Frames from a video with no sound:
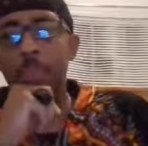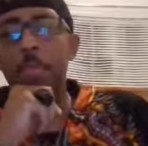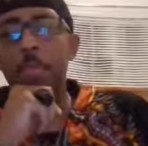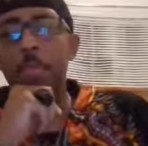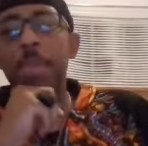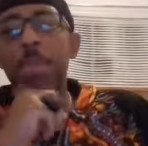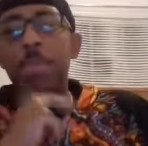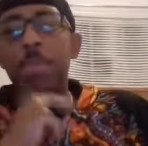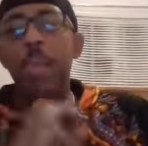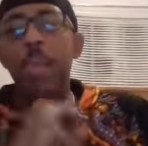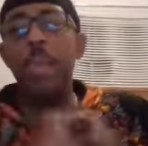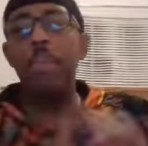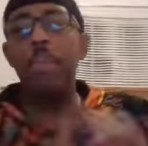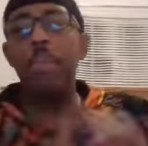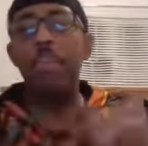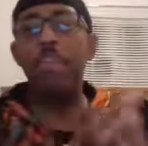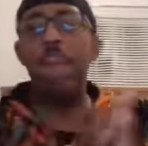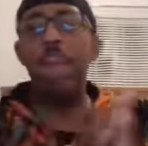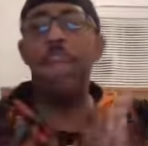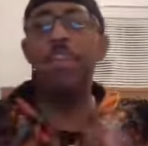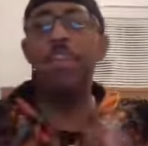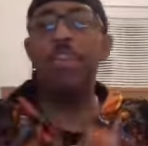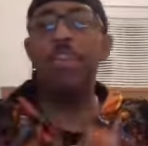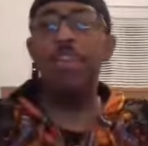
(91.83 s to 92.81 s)
The
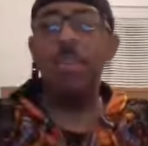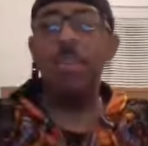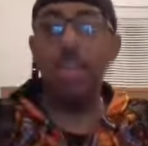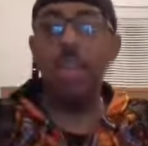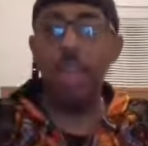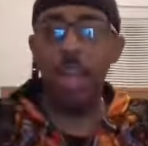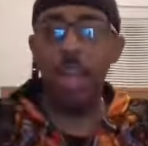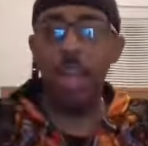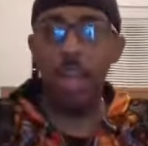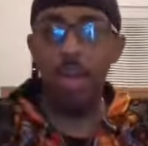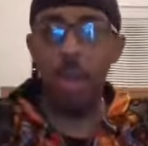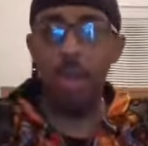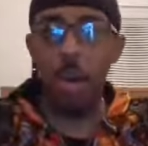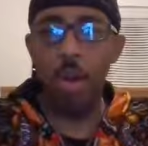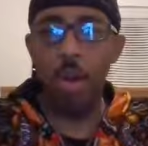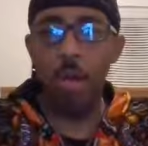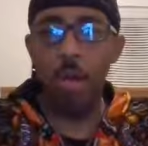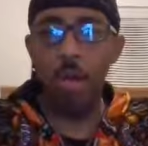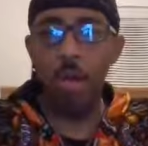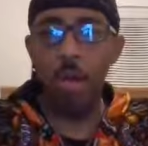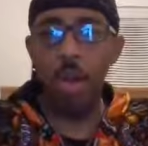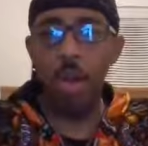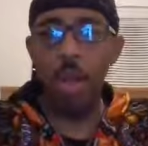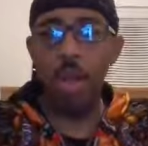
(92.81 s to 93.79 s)
Miseducation of the Negro
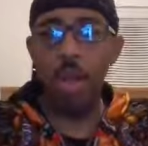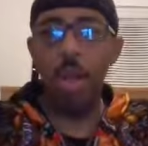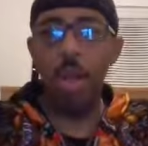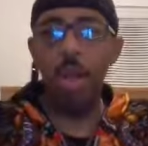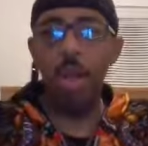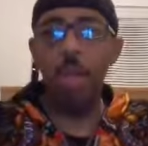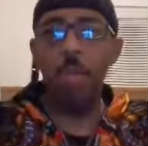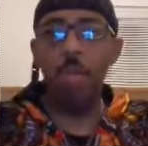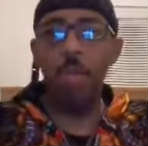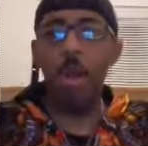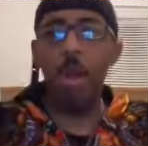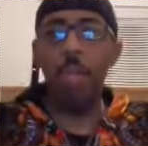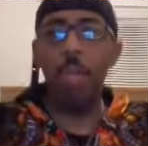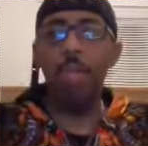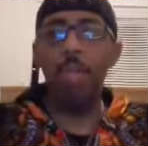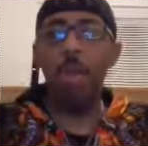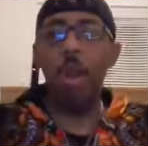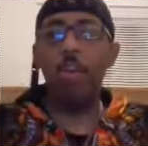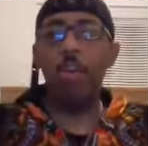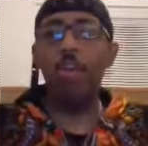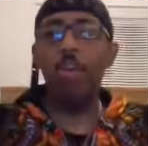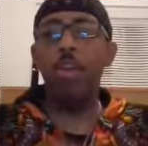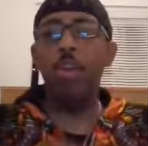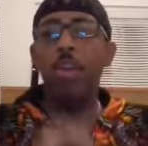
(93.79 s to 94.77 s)
by
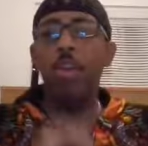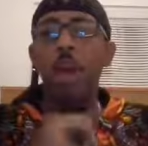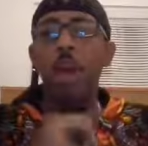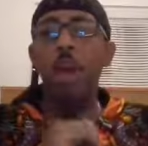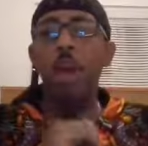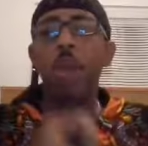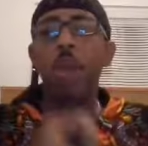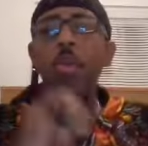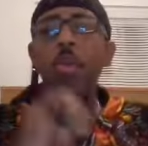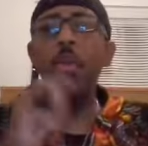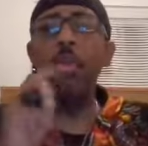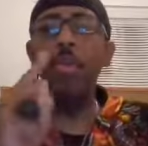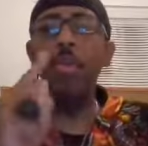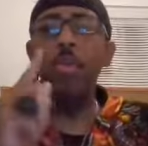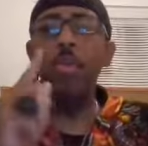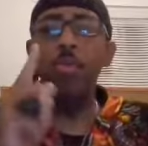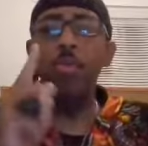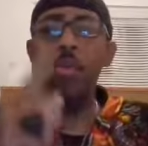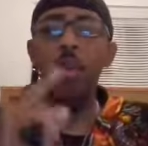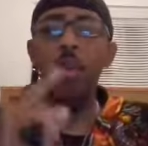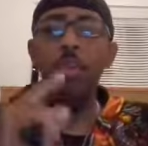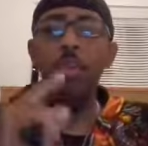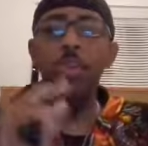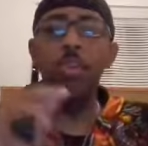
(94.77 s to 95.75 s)
Dr. Carter G.
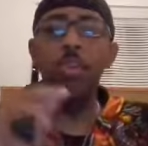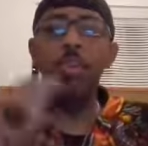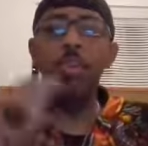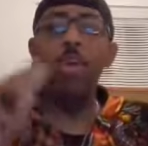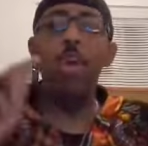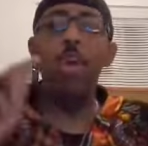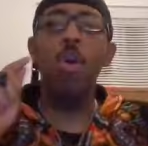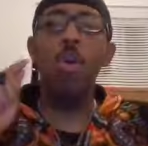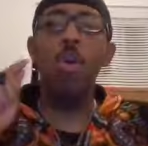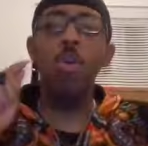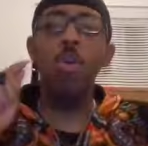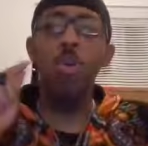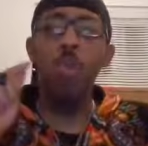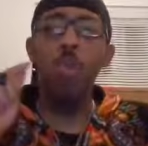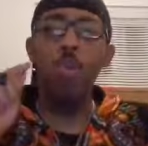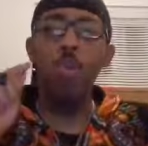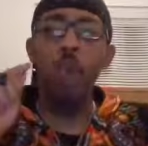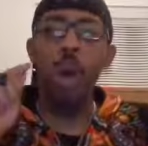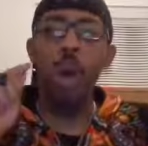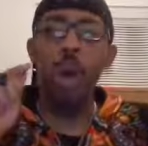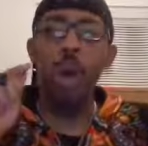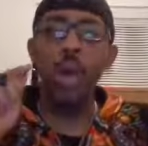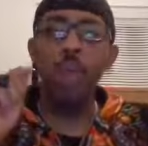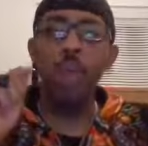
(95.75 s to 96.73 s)
Woodson, who
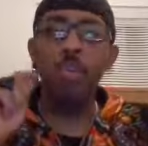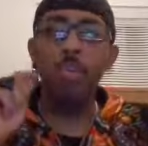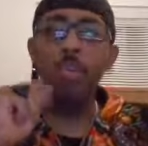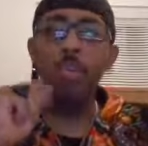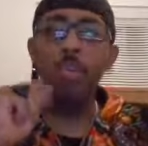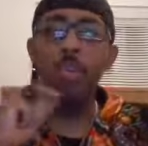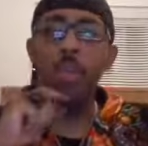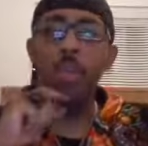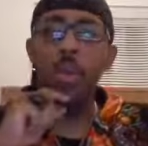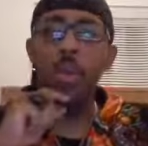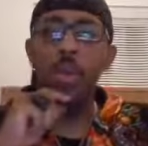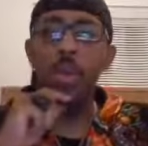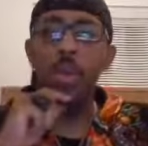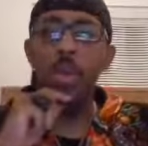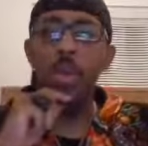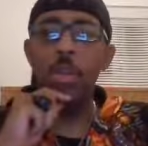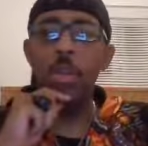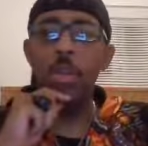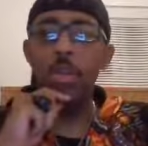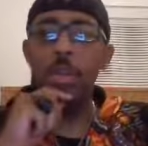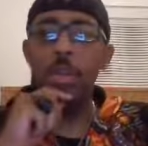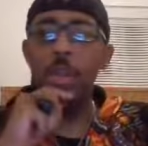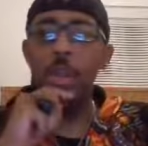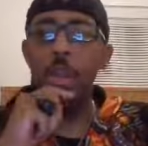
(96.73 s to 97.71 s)
was
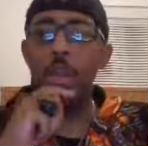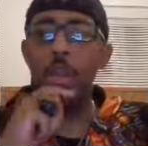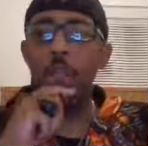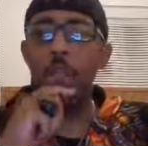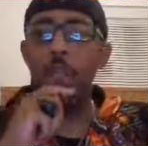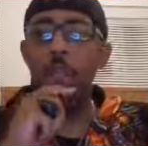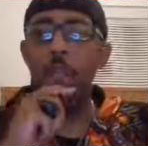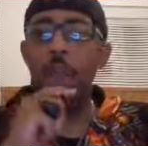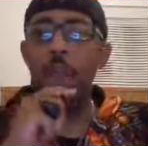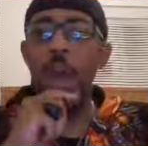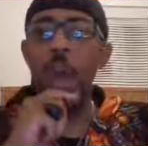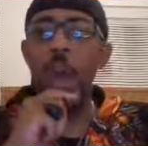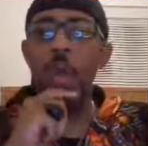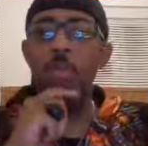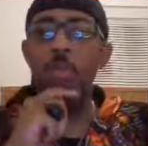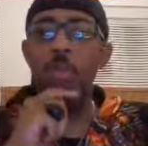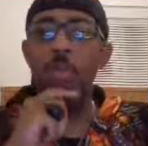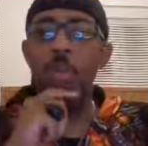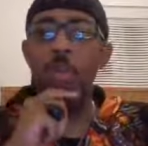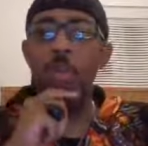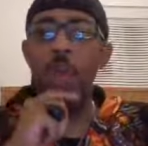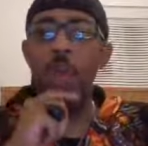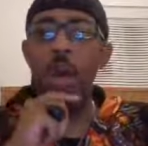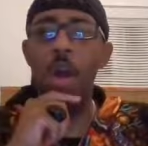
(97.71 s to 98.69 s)
the
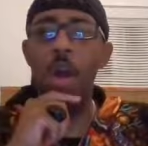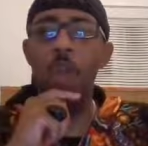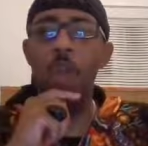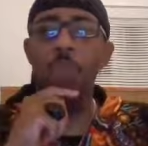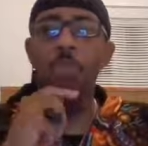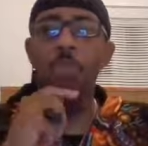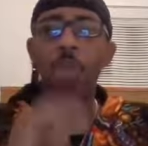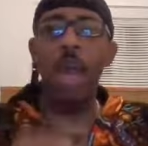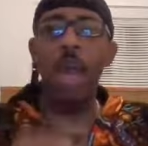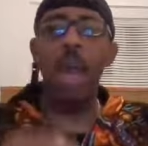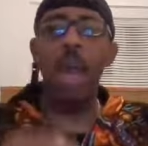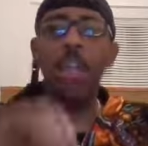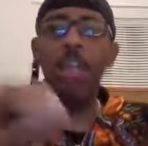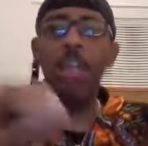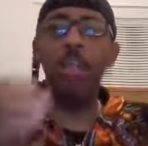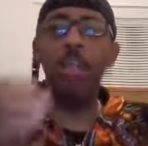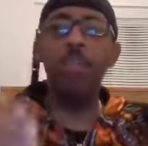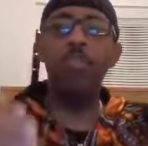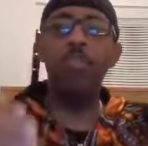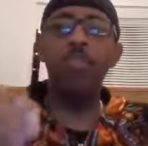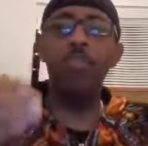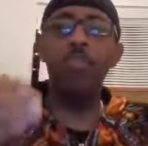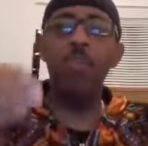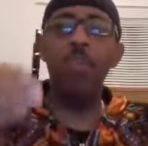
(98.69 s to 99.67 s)
founder of Black
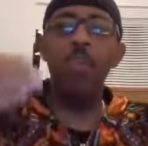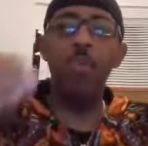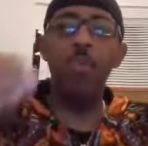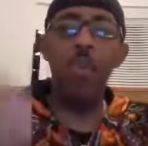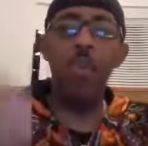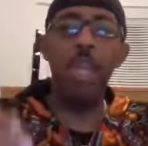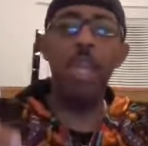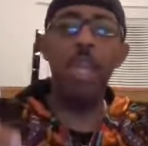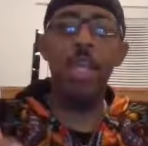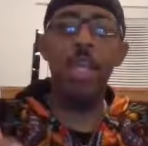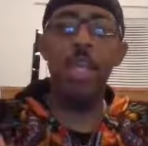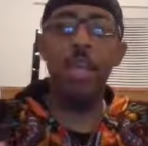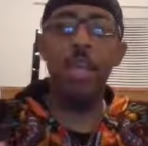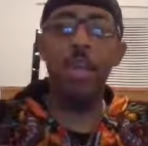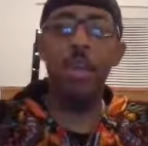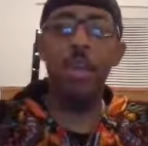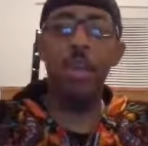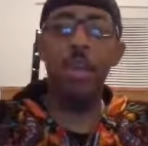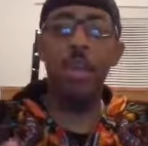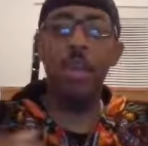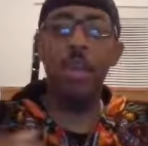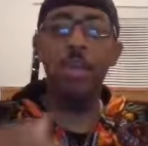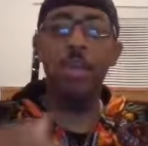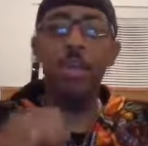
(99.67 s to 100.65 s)
History Week,
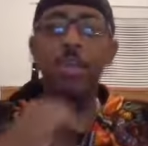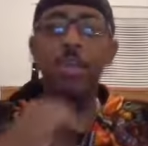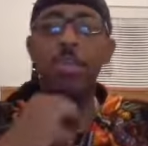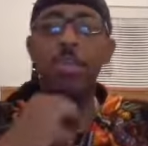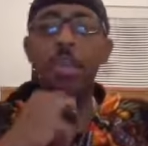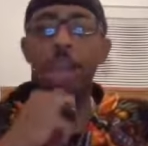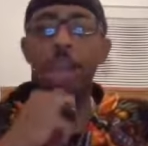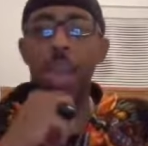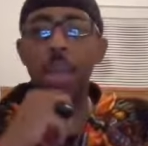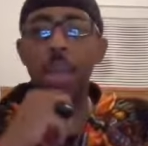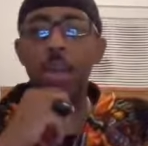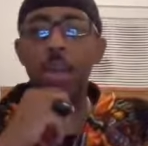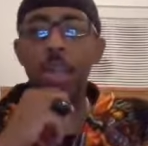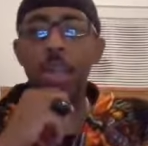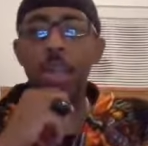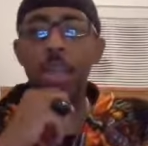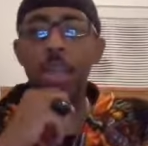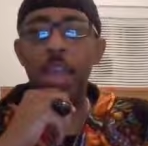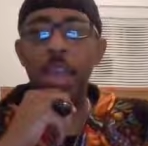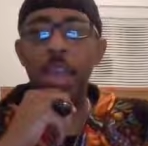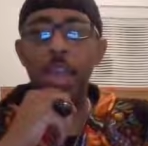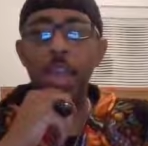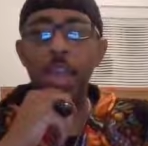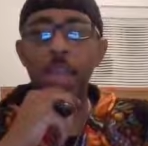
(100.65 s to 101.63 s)
which later
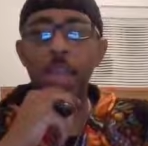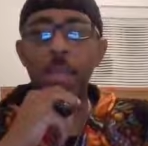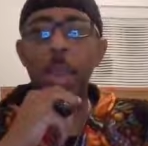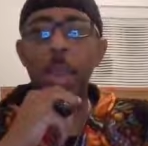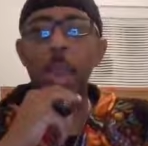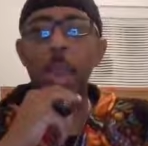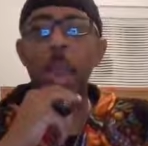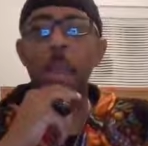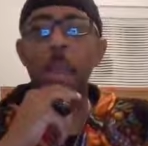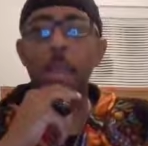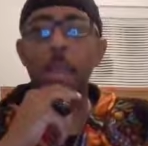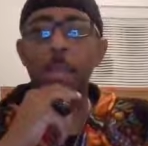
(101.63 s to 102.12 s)
became